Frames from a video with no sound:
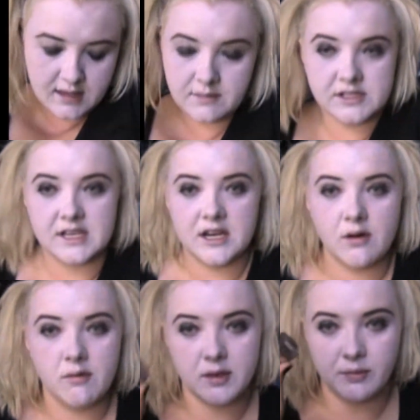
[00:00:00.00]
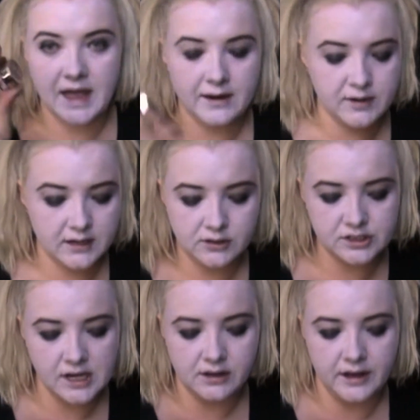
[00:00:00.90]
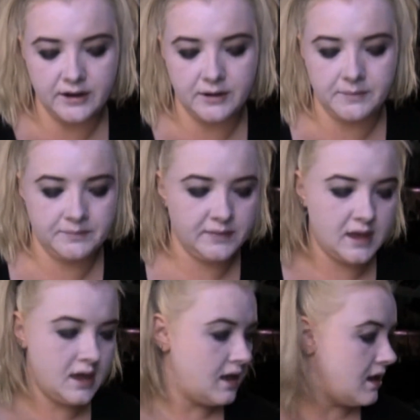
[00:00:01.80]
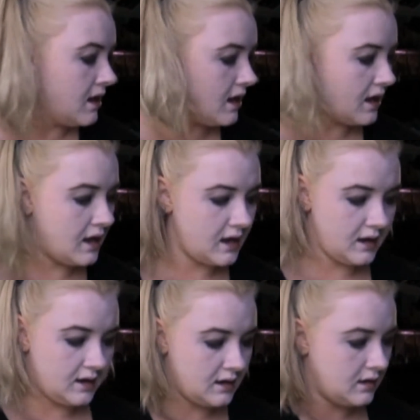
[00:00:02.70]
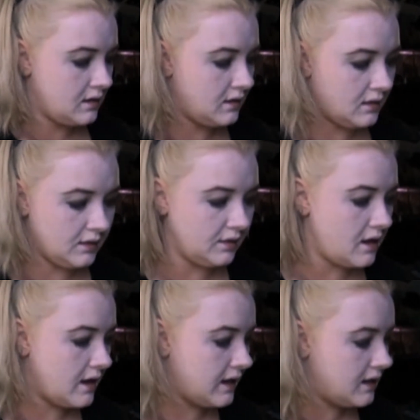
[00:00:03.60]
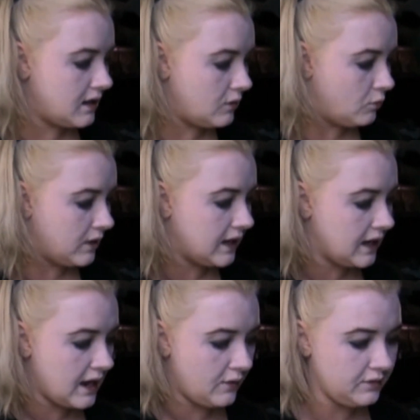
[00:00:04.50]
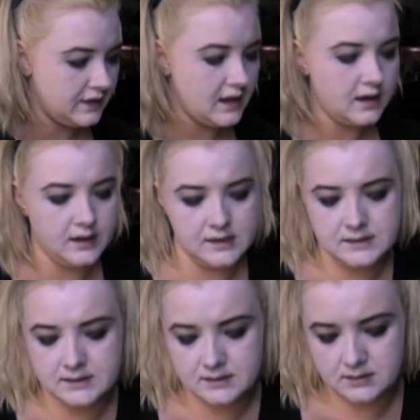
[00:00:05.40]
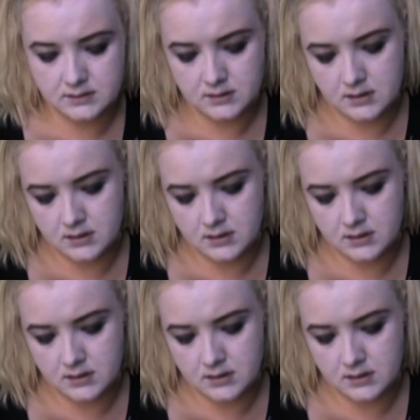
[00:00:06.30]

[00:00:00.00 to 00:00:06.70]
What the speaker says: Then I'm just going to go in with a black regular gel liner and line and wing out the eyes.